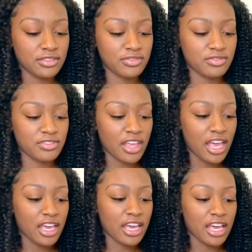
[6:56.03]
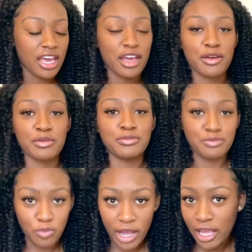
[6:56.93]
aka
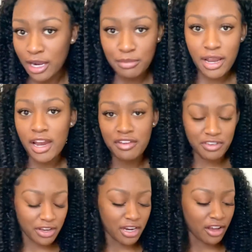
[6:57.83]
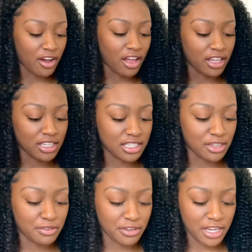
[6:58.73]
white, I'm not even gonna call it
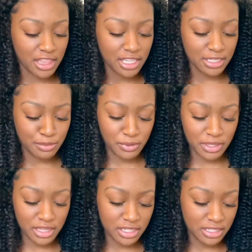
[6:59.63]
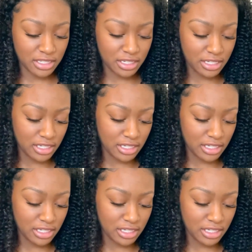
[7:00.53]
silver at this point this year,